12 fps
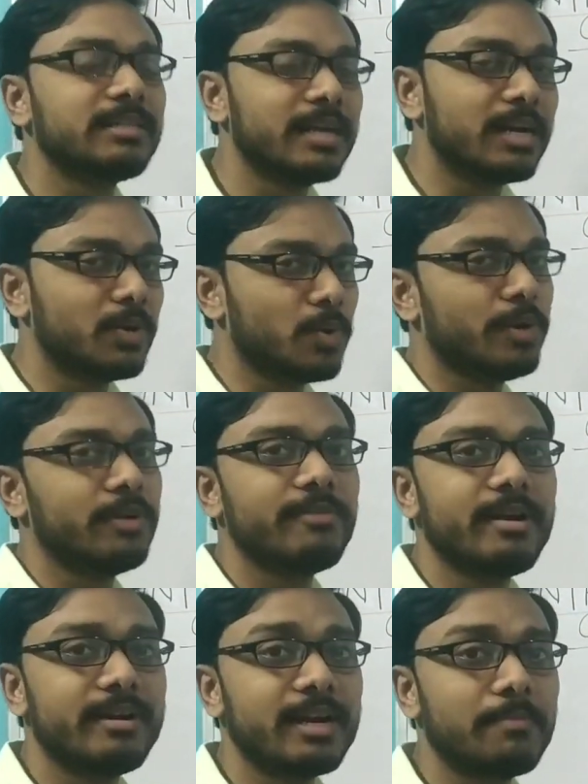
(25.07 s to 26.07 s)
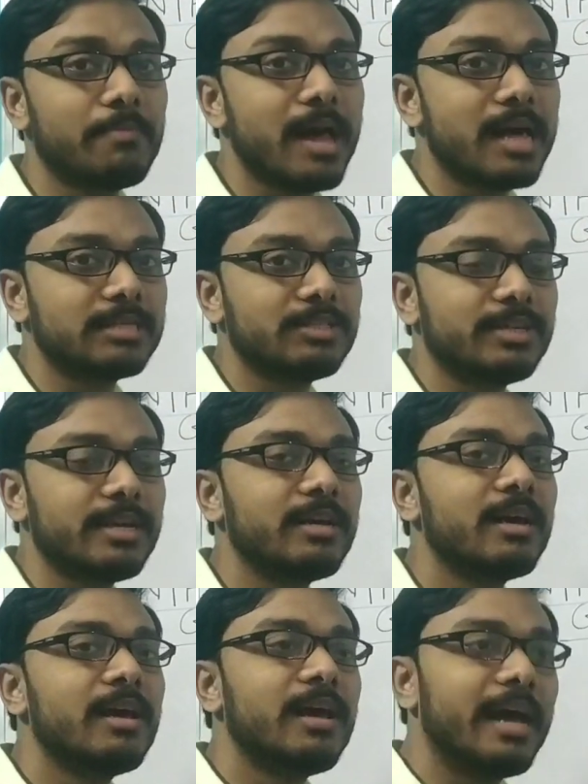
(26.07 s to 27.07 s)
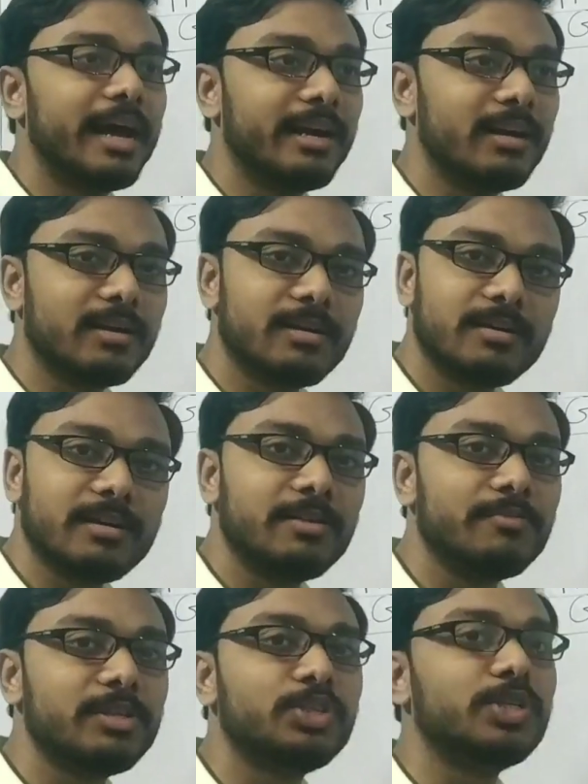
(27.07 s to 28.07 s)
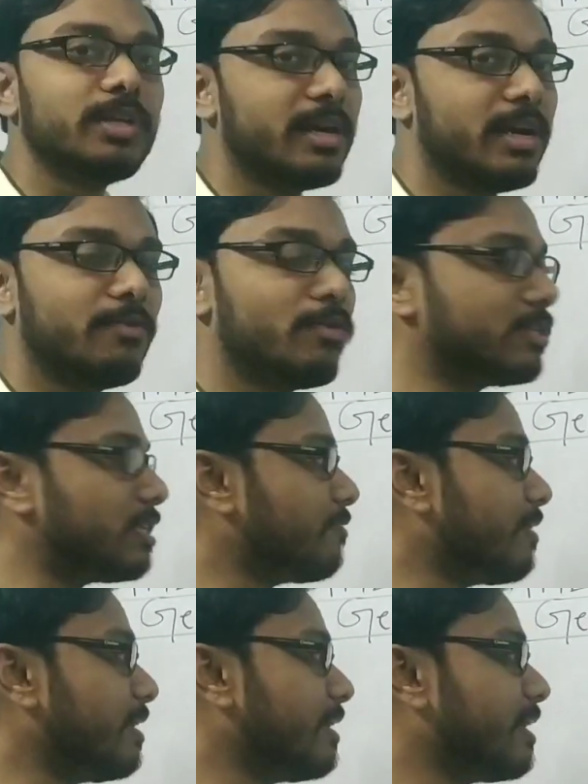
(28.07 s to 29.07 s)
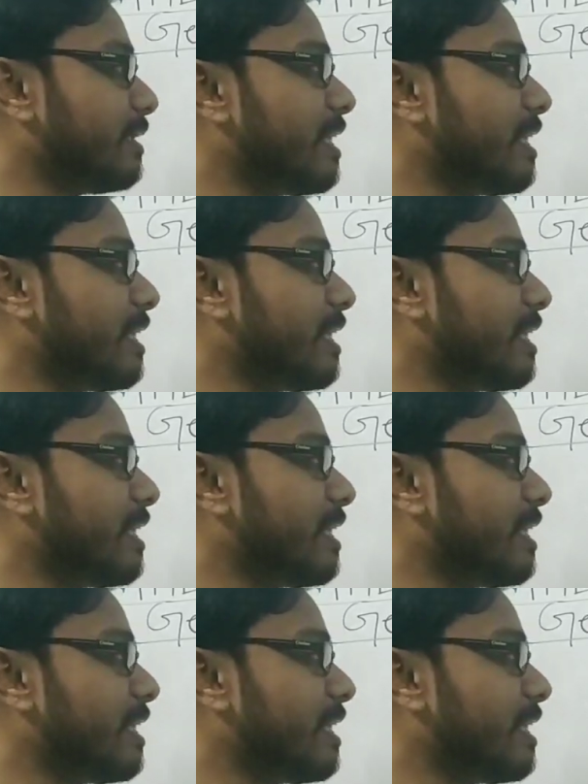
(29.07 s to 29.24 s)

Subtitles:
that who invented plastic and in which year it was invented.